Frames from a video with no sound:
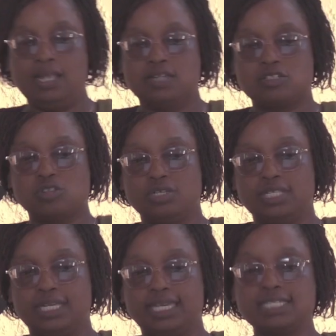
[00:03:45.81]
So
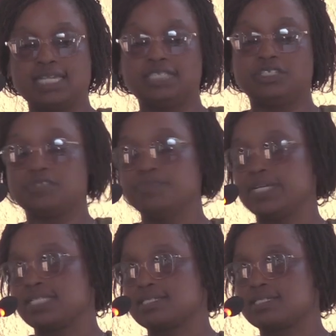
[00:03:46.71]
cancer
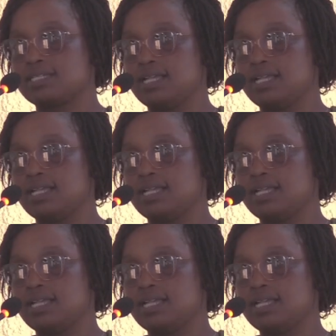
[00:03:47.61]
treatments